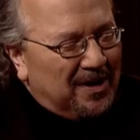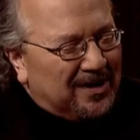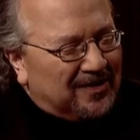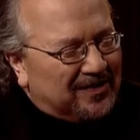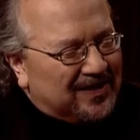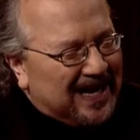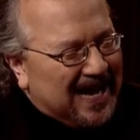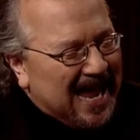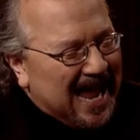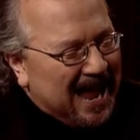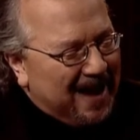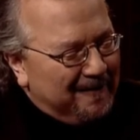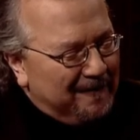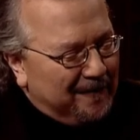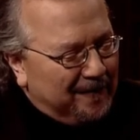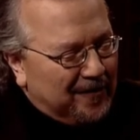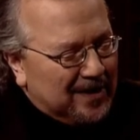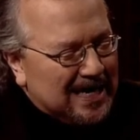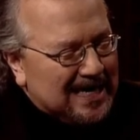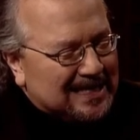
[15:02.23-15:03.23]
to say
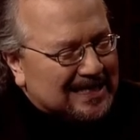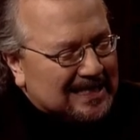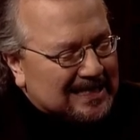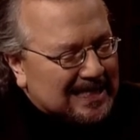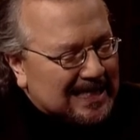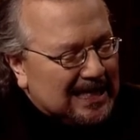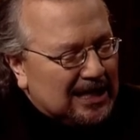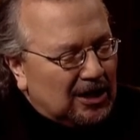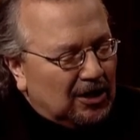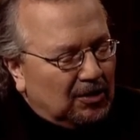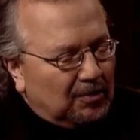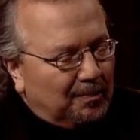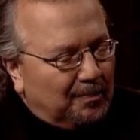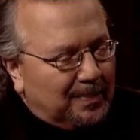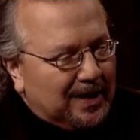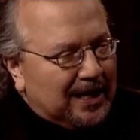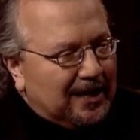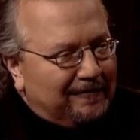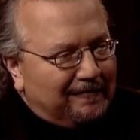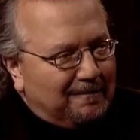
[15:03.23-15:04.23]
every single
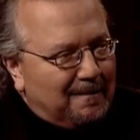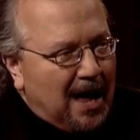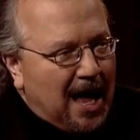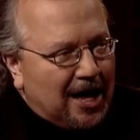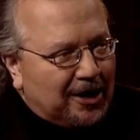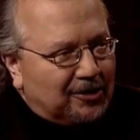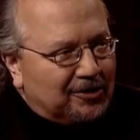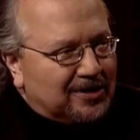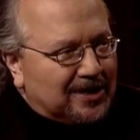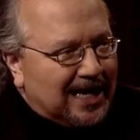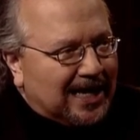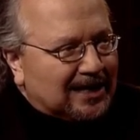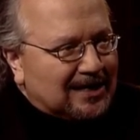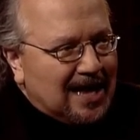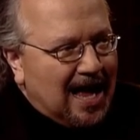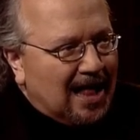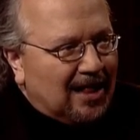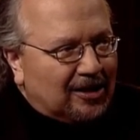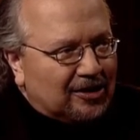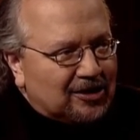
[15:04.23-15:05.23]
bit of modern
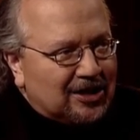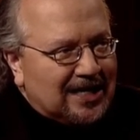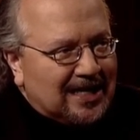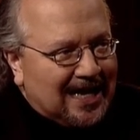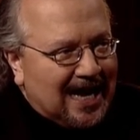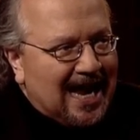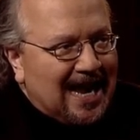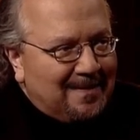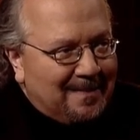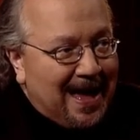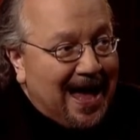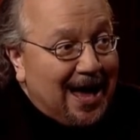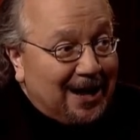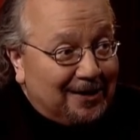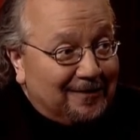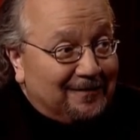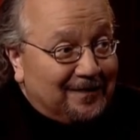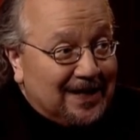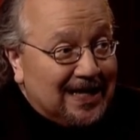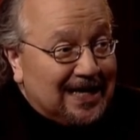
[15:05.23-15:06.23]
technology came out
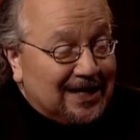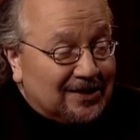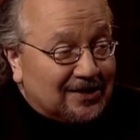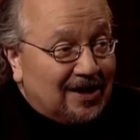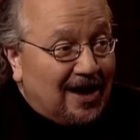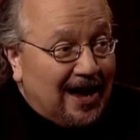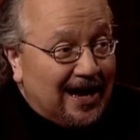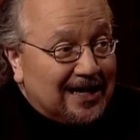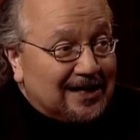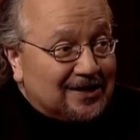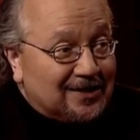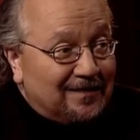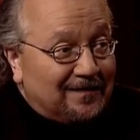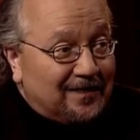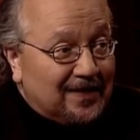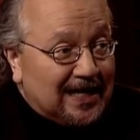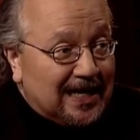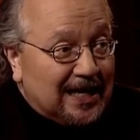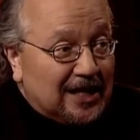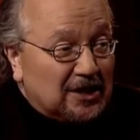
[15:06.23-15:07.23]
of these kinds of
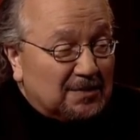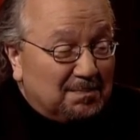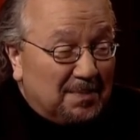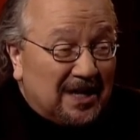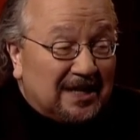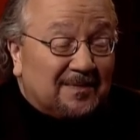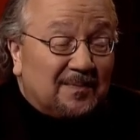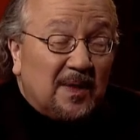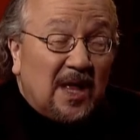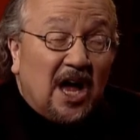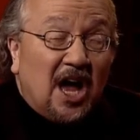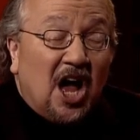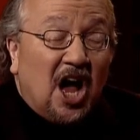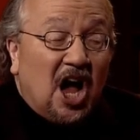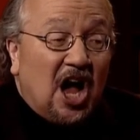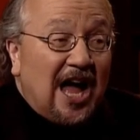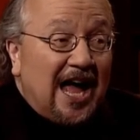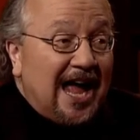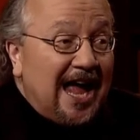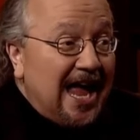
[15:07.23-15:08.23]
things, but
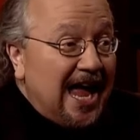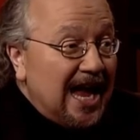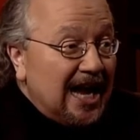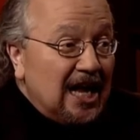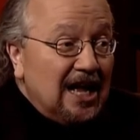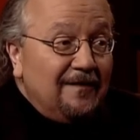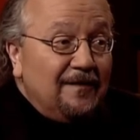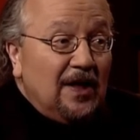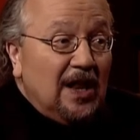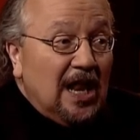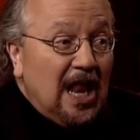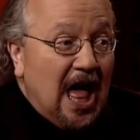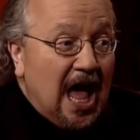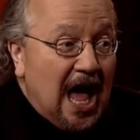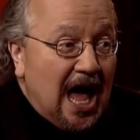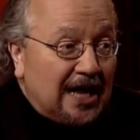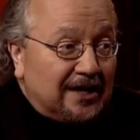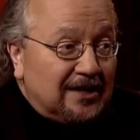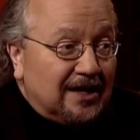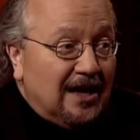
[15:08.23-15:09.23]
a heck of a
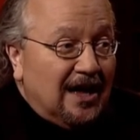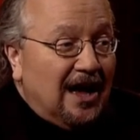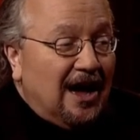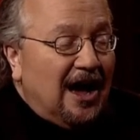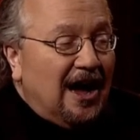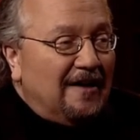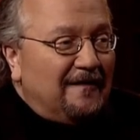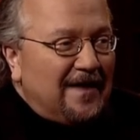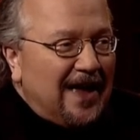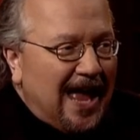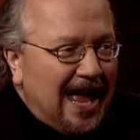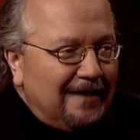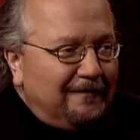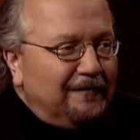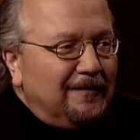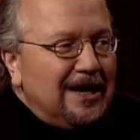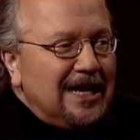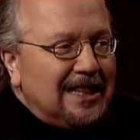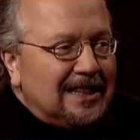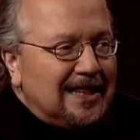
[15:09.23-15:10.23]
lot of
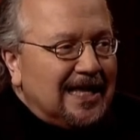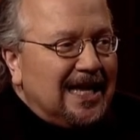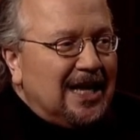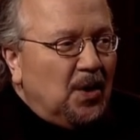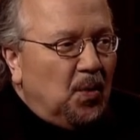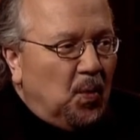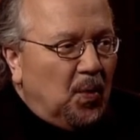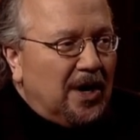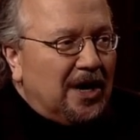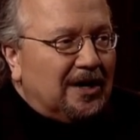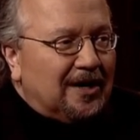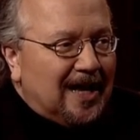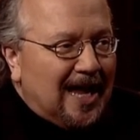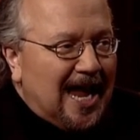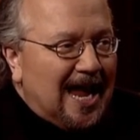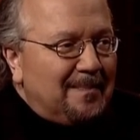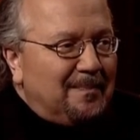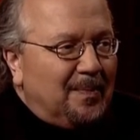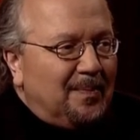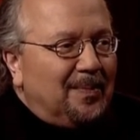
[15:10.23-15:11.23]
everything we're
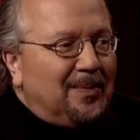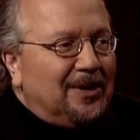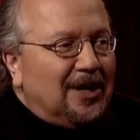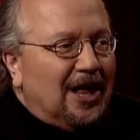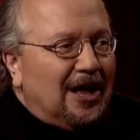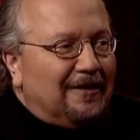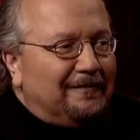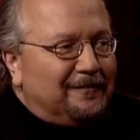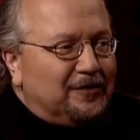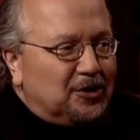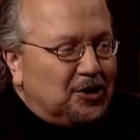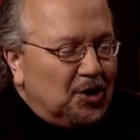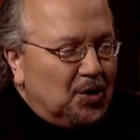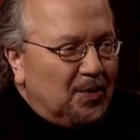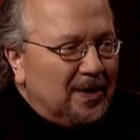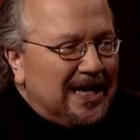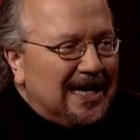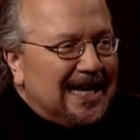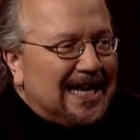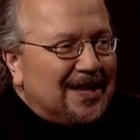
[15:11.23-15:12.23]
capable of
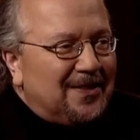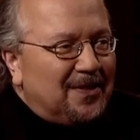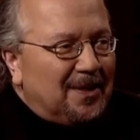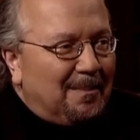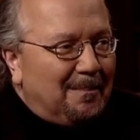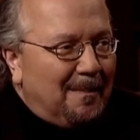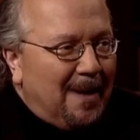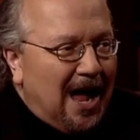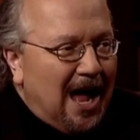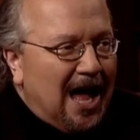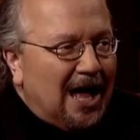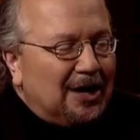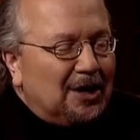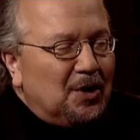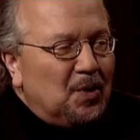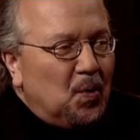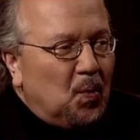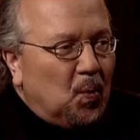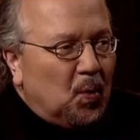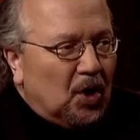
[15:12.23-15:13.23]
doing in the
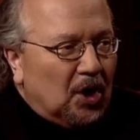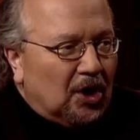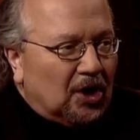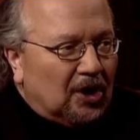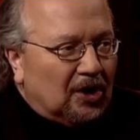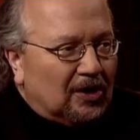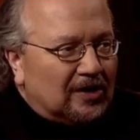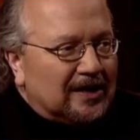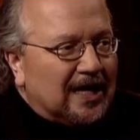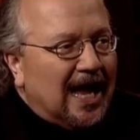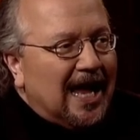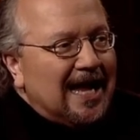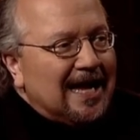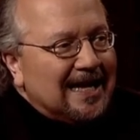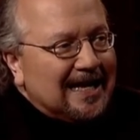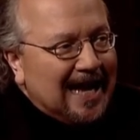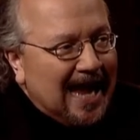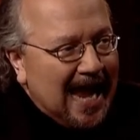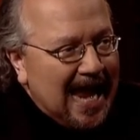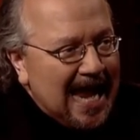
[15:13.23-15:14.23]
modern world
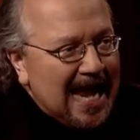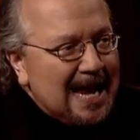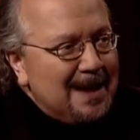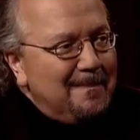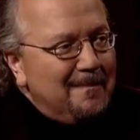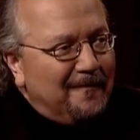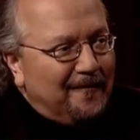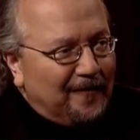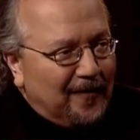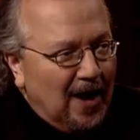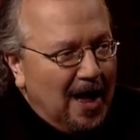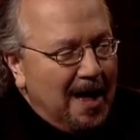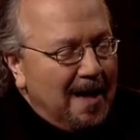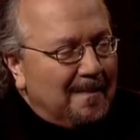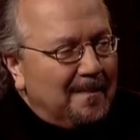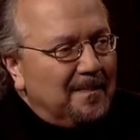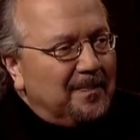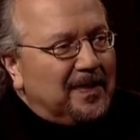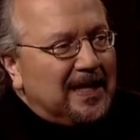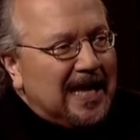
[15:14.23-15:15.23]
came
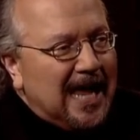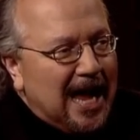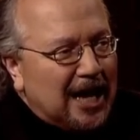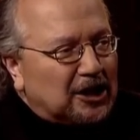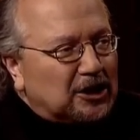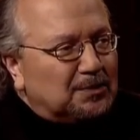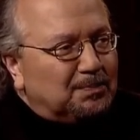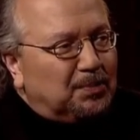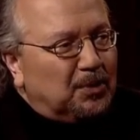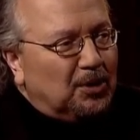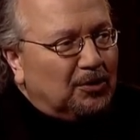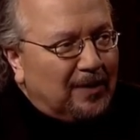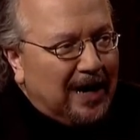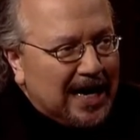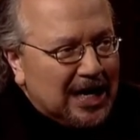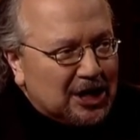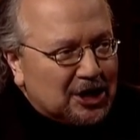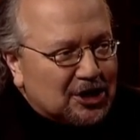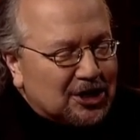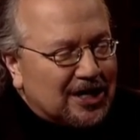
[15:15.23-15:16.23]
from the
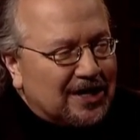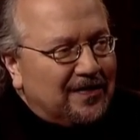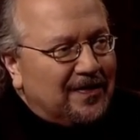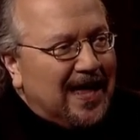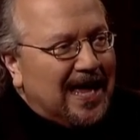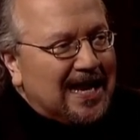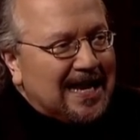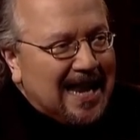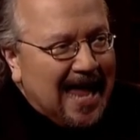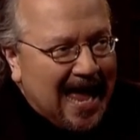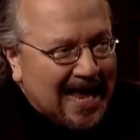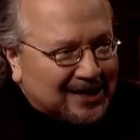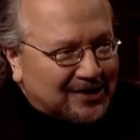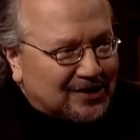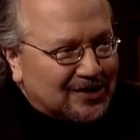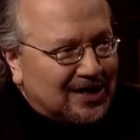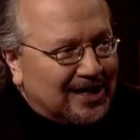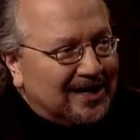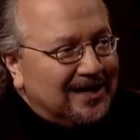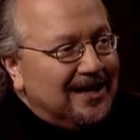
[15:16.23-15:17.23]
exploration that
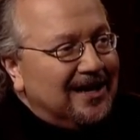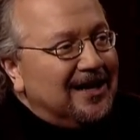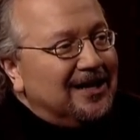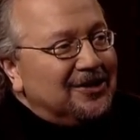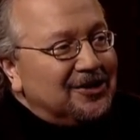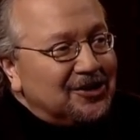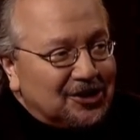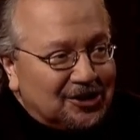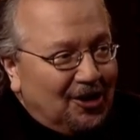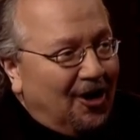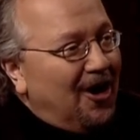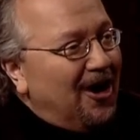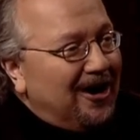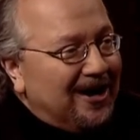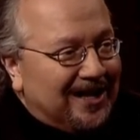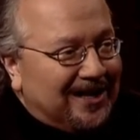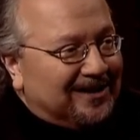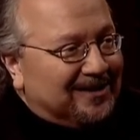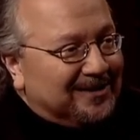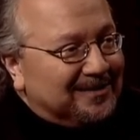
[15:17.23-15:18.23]
NASA
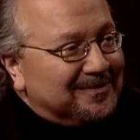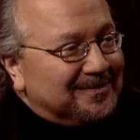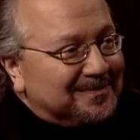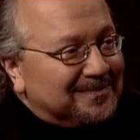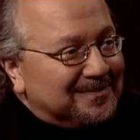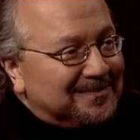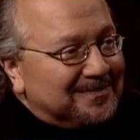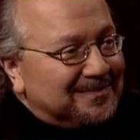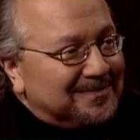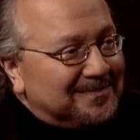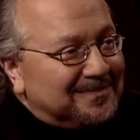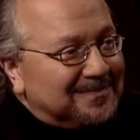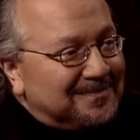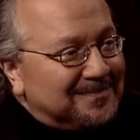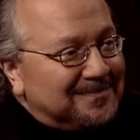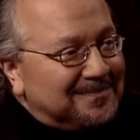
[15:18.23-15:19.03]
started. Yes.